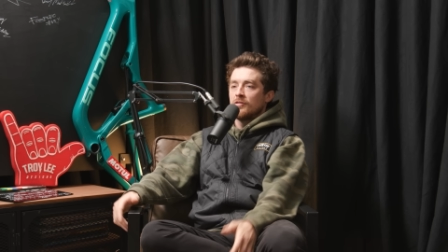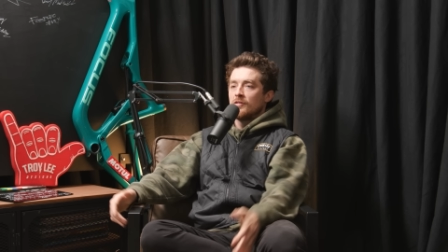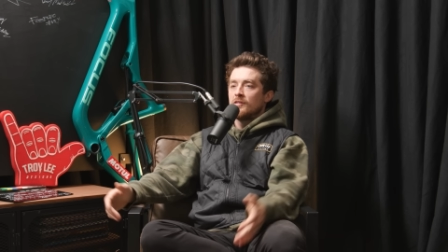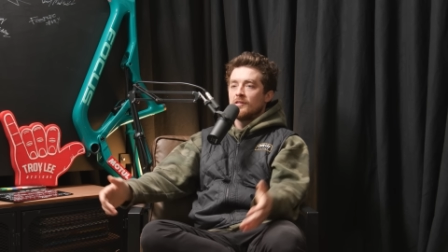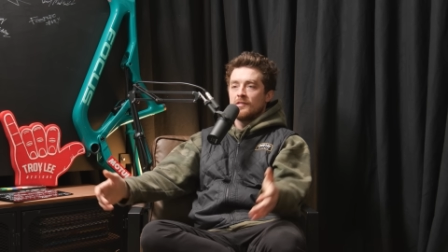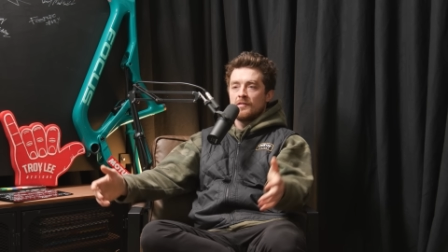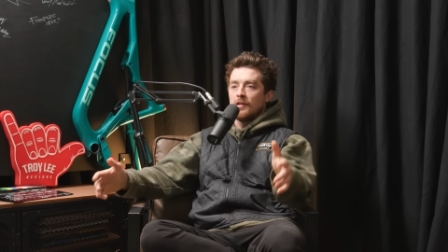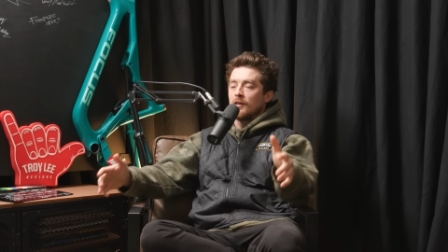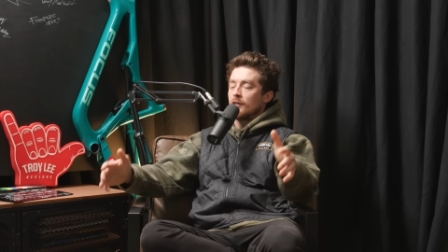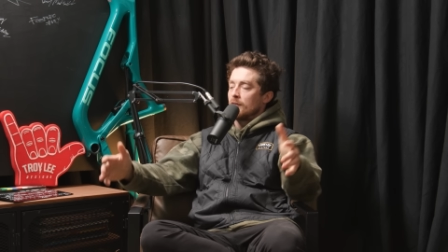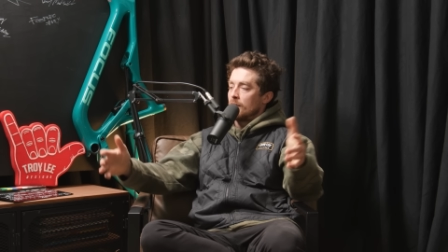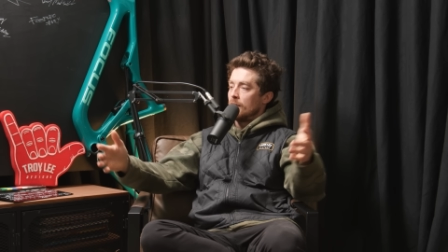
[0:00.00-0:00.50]

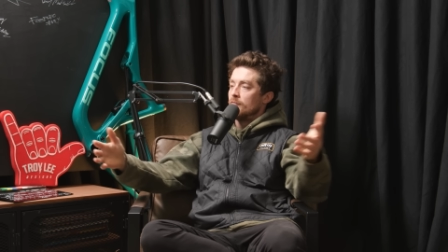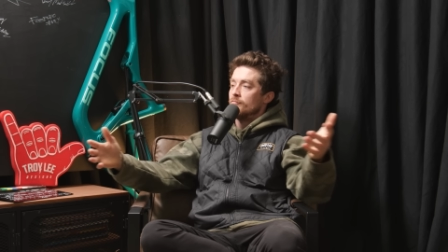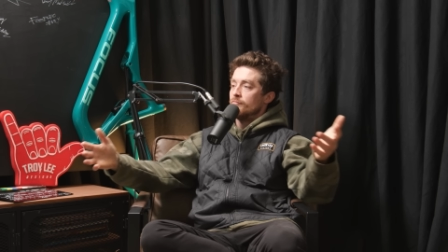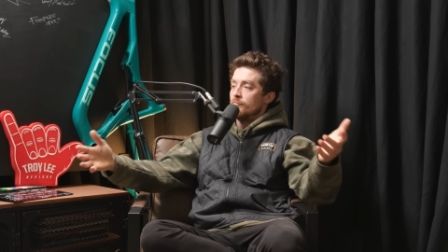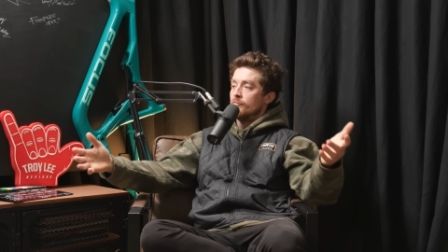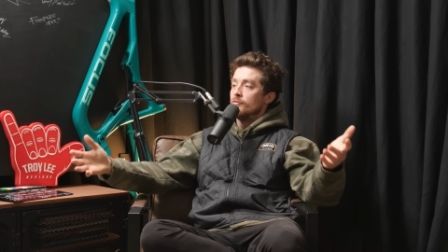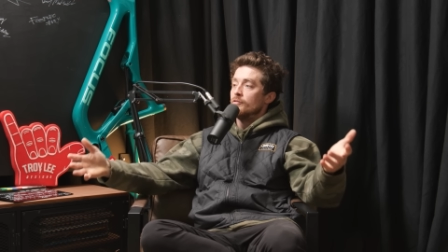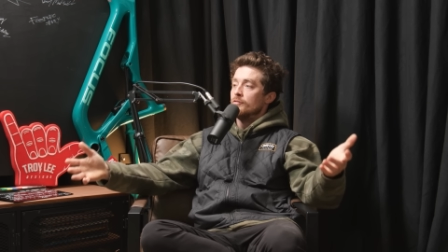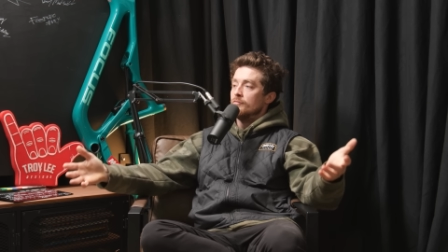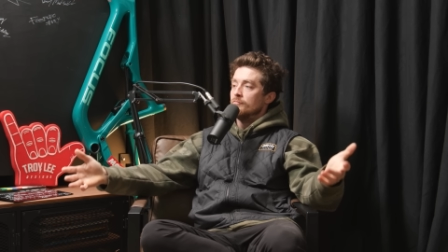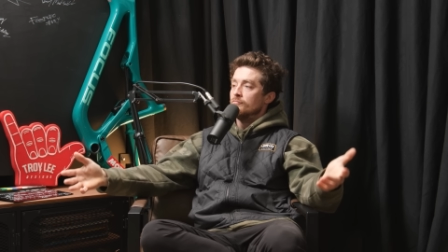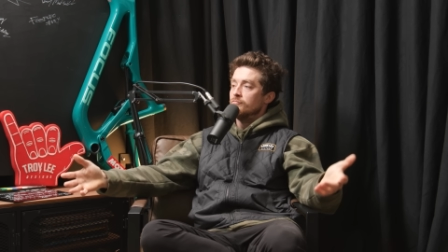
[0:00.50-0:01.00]
It's like a
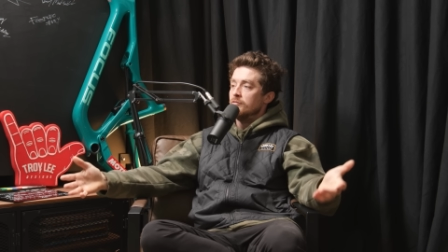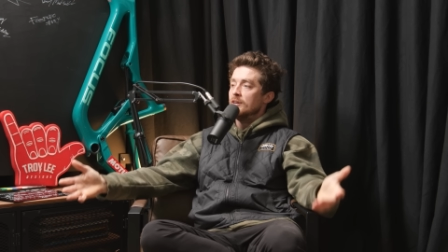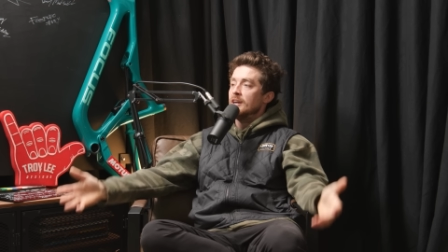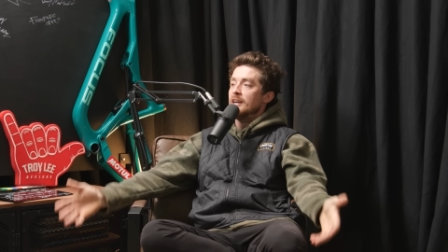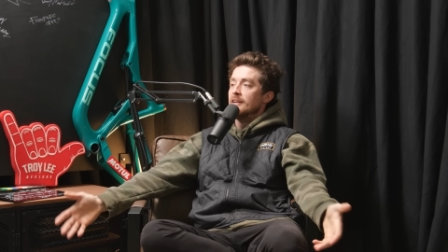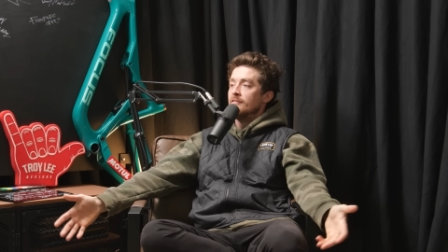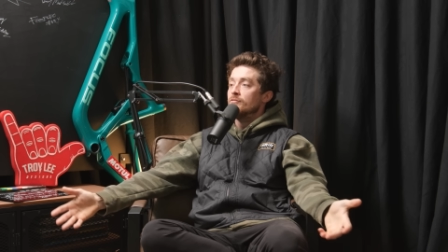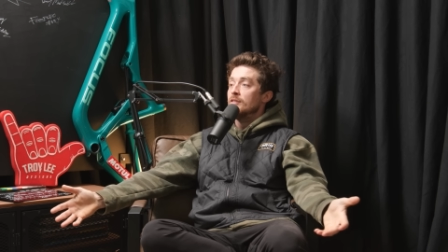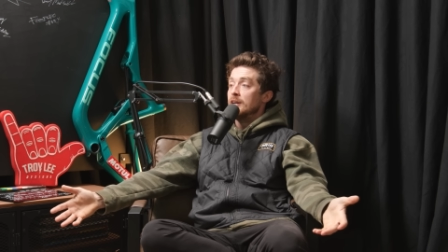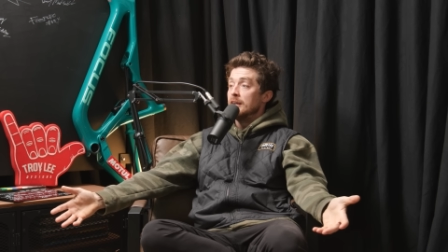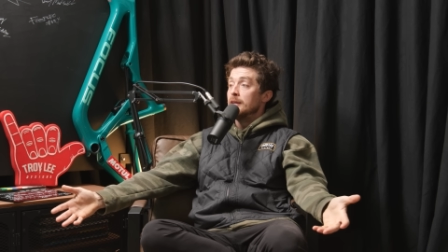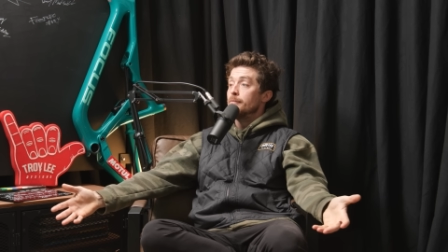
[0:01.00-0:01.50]

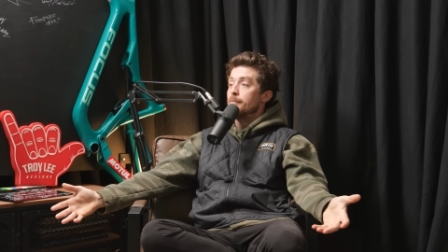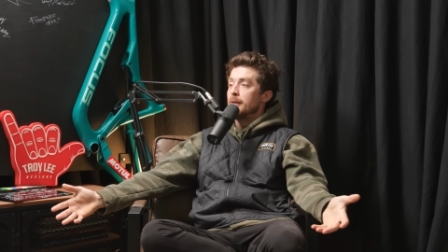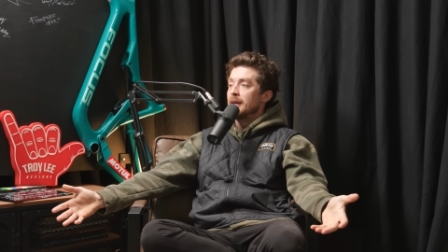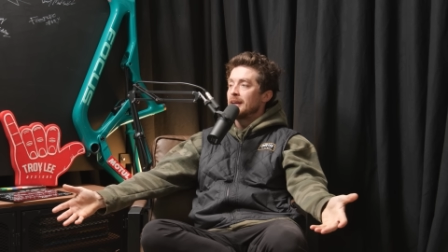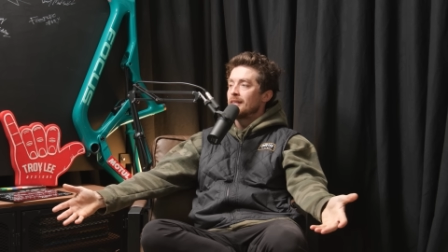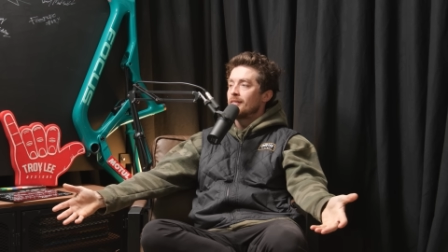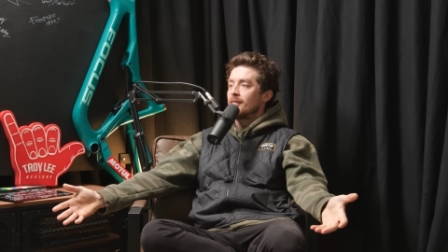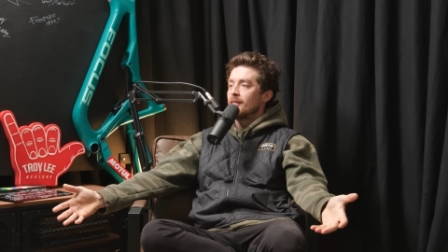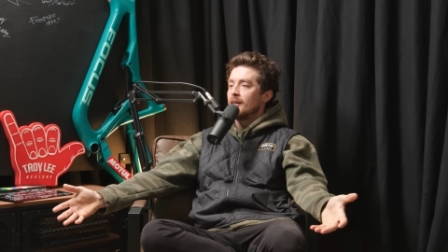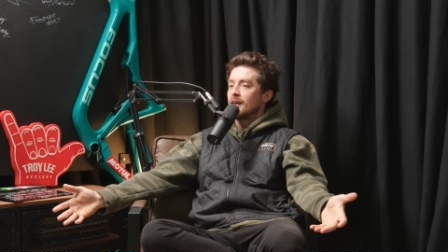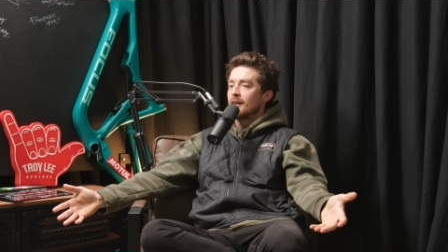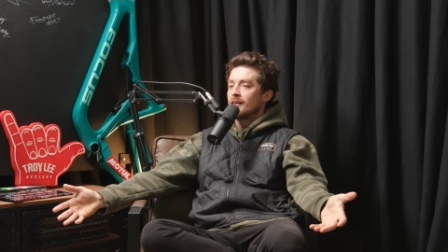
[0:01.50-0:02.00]
really, really
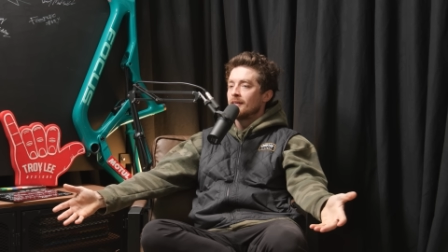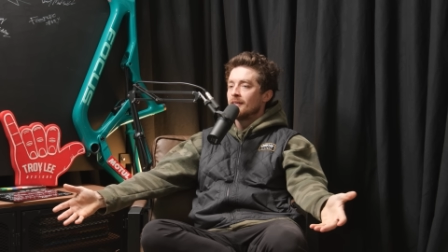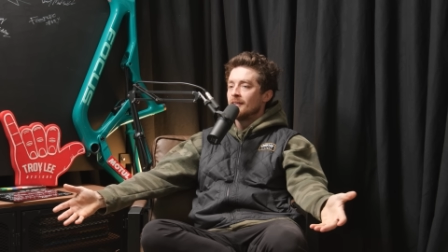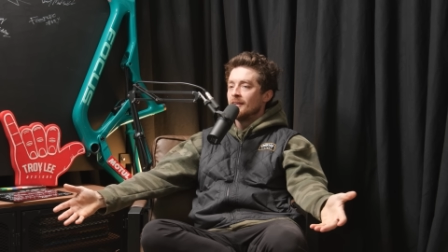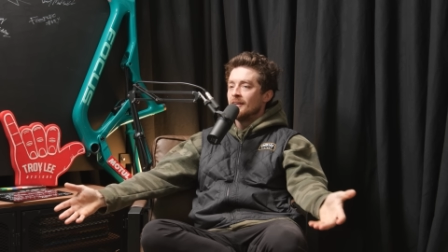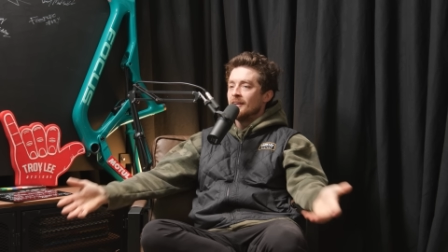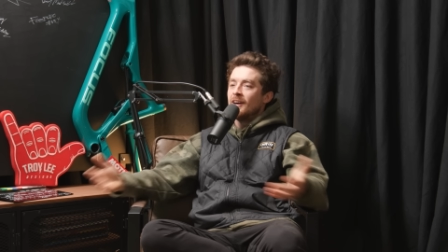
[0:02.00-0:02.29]
big thing.